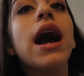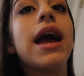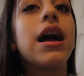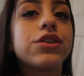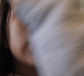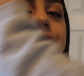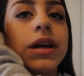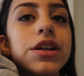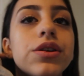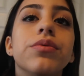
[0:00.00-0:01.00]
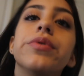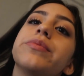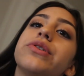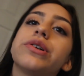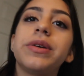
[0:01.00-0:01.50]
I actually might do a
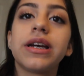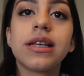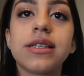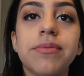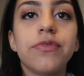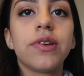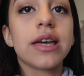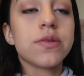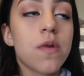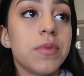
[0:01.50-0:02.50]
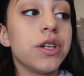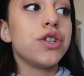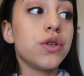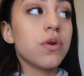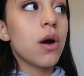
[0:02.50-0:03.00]
room tour, because some of you guys want me
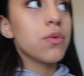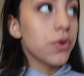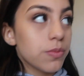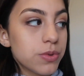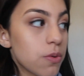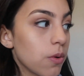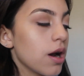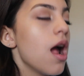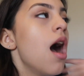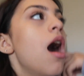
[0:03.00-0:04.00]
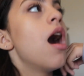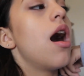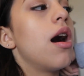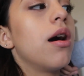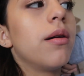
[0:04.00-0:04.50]
to do a room tour.
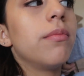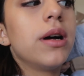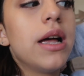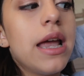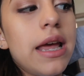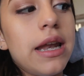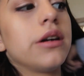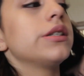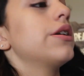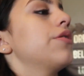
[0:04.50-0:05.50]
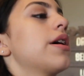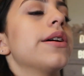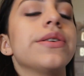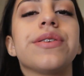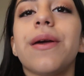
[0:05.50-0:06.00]
And I'll tell you
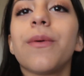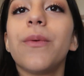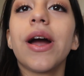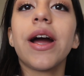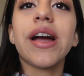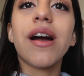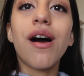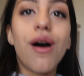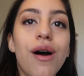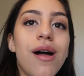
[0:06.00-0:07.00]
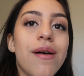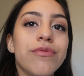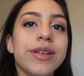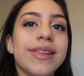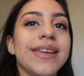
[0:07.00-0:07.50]
guys like where I got
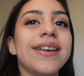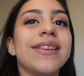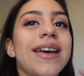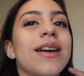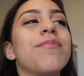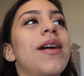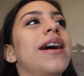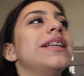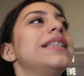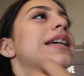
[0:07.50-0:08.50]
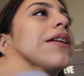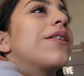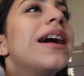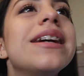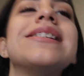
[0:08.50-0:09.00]
everything, like my
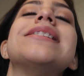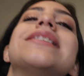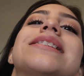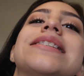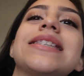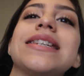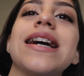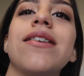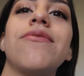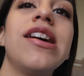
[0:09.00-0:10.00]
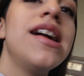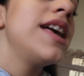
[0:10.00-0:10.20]
decorations and stuff,